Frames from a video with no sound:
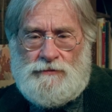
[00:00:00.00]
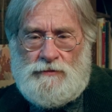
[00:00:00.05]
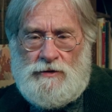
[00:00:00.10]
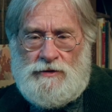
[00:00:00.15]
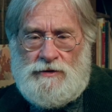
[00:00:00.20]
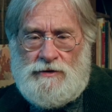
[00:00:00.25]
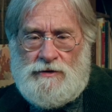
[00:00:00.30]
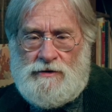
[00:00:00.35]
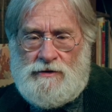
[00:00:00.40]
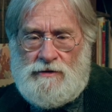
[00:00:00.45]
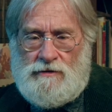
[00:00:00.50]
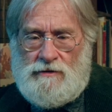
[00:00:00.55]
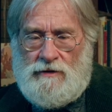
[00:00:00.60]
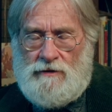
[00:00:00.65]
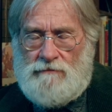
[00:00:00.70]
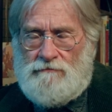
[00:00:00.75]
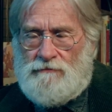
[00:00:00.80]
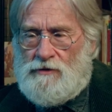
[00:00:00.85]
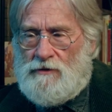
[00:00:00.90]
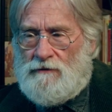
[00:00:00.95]
which is
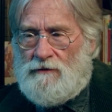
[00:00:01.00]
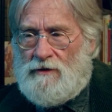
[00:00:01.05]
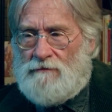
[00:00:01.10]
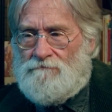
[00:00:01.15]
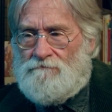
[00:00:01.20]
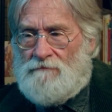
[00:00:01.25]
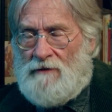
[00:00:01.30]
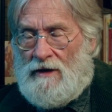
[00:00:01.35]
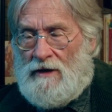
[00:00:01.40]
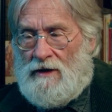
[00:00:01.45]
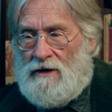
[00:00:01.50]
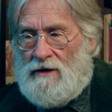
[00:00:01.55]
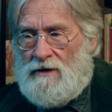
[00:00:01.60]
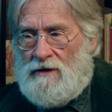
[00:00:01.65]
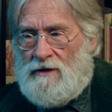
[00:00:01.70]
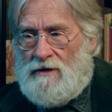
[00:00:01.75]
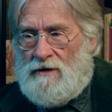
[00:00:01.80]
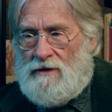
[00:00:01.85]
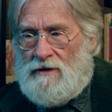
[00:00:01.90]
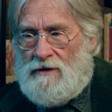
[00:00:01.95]
uh, sort of a,
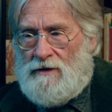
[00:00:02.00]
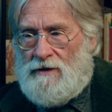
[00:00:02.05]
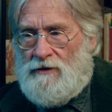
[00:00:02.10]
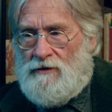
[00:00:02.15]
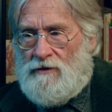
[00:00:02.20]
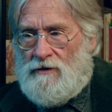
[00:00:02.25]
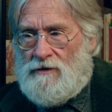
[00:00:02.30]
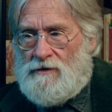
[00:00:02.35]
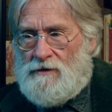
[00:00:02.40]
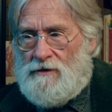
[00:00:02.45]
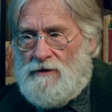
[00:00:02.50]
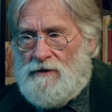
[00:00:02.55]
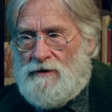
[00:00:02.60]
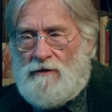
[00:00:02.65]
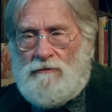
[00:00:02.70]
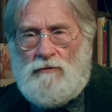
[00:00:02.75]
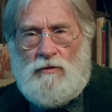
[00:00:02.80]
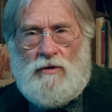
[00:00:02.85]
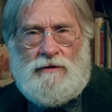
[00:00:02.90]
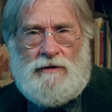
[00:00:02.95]
you know, it's in
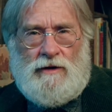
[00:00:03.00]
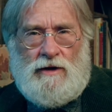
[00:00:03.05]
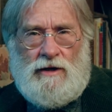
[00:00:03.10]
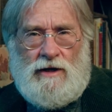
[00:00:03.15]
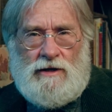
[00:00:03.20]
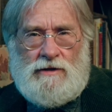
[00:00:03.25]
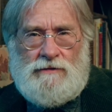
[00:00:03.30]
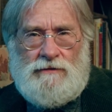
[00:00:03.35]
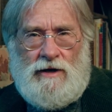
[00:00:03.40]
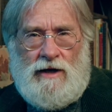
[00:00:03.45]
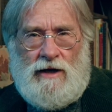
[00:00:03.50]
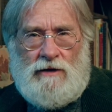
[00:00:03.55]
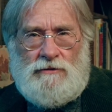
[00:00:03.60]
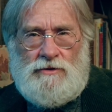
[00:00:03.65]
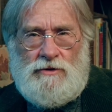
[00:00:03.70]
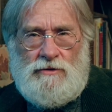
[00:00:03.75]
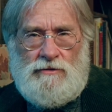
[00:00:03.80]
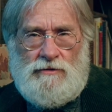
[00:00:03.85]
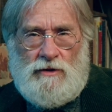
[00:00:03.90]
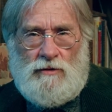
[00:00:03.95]
the, more of the class of a
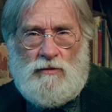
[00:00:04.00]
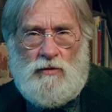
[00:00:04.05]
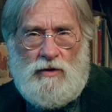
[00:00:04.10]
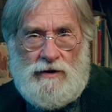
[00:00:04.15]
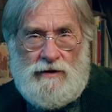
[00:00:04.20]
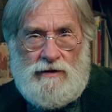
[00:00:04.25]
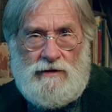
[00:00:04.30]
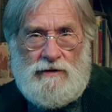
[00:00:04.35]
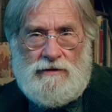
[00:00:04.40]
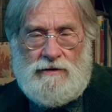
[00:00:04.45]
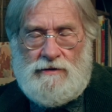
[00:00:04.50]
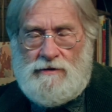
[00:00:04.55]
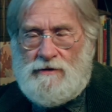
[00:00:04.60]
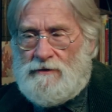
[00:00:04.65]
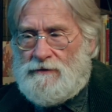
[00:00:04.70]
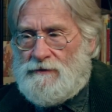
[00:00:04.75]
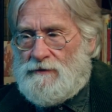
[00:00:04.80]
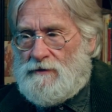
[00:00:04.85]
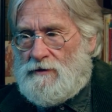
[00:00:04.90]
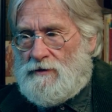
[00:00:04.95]
how-to than what is.
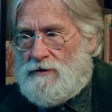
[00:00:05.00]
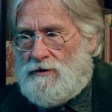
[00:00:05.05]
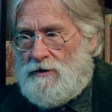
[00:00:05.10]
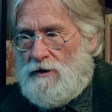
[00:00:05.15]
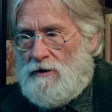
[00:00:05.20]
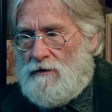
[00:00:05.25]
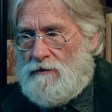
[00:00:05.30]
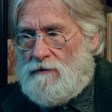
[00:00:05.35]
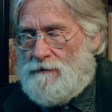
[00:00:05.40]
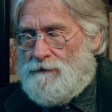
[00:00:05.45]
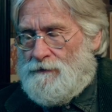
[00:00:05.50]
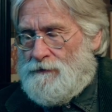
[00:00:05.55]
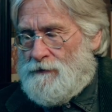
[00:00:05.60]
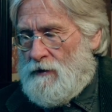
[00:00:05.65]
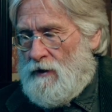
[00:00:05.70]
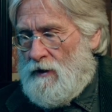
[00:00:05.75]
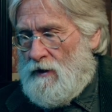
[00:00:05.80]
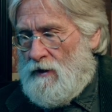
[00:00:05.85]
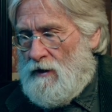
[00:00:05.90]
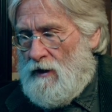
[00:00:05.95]
So
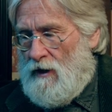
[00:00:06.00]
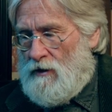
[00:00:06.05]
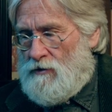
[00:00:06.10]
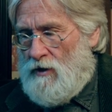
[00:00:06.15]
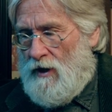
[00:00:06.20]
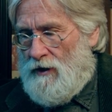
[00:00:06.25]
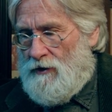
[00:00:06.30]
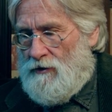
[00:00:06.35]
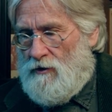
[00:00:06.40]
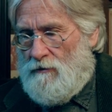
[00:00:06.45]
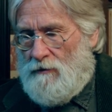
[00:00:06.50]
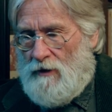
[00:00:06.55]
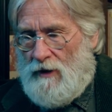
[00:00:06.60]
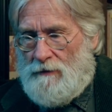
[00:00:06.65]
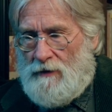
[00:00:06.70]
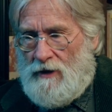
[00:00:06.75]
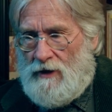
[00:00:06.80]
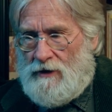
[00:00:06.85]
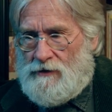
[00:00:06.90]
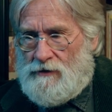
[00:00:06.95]
I'll try to do my
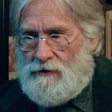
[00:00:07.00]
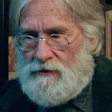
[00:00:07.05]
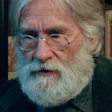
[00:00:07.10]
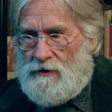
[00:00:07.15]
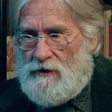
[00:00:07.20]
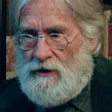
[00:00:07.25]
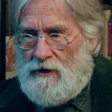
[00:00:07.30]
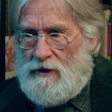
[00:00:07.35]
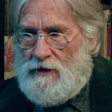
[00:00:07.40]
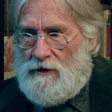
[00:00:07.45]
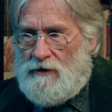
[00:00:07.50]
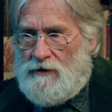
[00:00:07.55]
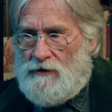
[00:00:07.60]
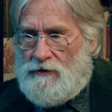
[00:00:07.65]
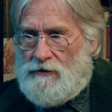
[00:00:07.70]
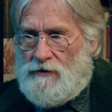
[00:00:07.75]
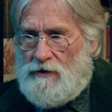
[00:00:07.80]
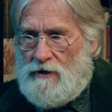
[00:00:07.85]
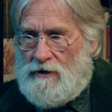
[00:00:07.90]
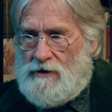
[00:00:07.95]
best uh,
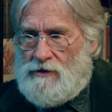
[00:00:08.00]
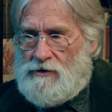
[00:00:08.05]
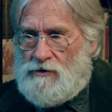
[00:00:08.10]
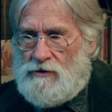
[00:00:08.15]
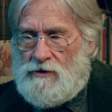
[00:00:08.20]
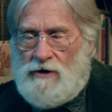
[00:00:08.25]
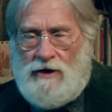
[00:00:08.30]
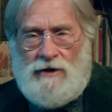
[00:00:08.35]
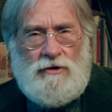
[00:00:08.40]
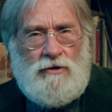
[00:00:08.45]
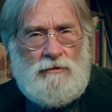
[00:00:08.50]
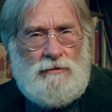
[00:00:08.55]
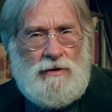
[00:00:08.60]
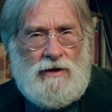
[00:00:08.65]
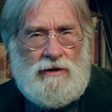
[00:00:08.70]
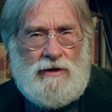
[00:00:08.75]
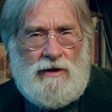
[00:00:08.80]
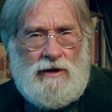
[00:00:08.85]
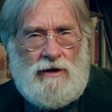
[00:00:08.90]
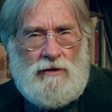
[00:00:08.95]
to at least tell you
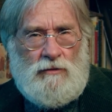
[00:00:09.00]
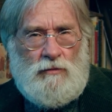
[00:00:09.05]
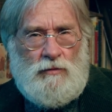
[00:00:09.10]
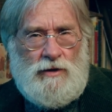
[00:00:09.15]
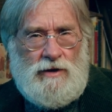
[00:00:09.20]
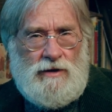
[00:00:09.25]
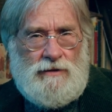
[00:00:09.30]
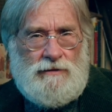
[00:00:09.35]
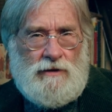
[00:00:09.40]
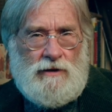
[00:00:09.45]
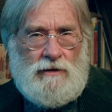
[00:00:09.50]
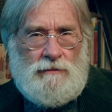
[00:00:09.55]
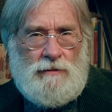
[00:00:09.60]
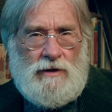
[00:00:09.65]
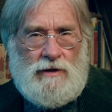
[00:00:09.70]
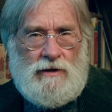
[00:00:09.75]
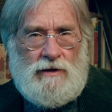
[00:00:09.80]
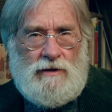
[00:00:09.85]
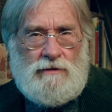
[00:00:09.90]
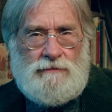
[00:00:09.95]
about how we think
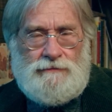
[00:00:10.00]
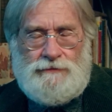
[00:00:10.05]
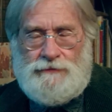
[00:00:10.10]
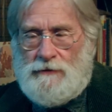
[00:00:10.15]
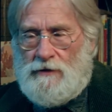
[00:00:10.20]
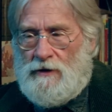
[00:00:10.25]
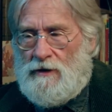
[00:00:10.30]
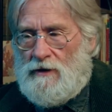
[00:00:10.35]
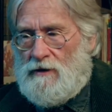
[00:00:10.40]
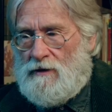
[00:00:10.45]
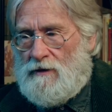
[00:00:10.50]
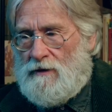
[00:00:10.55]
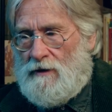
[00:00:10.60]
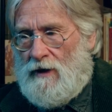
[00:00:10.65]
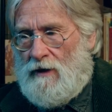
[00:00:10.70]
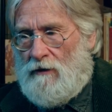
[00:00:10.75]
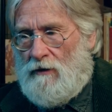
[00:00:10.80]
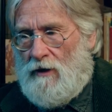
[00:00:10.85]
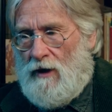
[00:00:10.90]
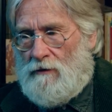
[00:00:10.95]
about it, uh,
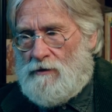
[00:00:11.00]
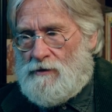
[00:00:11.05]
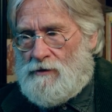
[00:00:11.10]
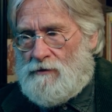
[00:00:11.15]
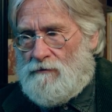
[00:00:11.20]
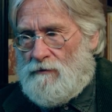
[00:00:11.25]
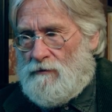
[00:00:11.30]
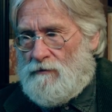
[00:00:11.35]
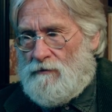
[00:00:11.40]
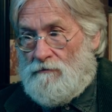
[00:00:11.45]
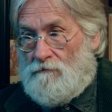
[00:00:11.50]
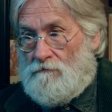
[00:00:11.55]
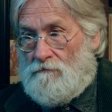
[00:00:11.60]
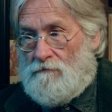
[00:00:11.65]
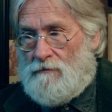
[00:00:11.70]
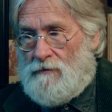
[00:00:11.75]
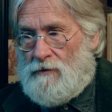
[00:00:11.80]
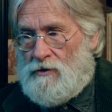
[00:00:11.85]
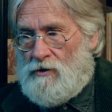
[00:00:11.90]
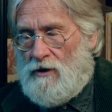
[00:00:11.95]
how I was
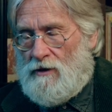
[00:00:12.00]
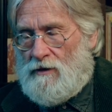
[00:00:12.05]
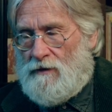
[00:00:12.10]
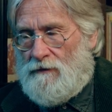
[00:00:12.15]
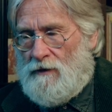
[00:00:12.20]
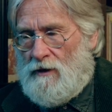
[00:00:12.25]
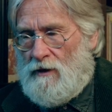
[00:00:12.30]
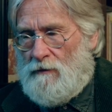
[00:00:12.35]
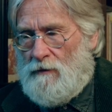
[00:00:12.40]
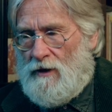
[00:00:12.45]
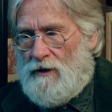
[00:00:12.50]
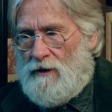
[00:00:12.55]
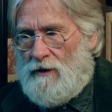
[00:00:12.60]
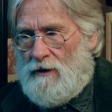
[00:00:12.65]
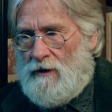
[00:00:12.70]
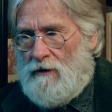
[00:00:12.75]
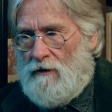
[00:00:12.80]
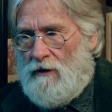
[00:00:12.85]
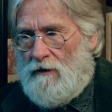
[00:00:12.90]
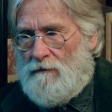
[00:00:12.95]
taught to think about it,
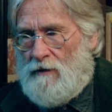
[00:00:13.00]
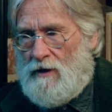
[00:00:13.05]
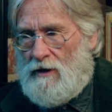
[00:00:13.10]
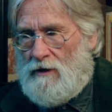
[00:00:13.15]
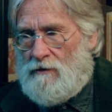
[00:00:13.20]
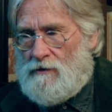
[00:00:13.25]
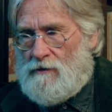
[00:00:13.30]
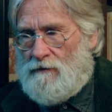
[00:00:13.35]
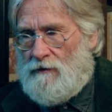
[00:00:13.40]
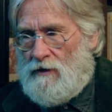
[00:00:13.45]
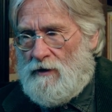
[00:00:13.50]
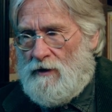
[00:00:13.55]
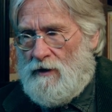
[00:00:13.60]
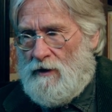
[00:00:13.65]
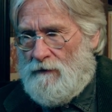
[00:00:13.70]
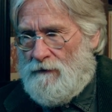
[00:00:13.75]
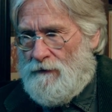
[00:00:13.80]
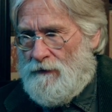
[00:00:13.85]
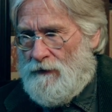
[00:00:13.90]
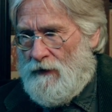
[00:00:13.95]
and how I make use of it
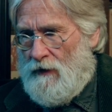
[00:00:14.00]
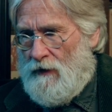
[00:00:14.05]
now.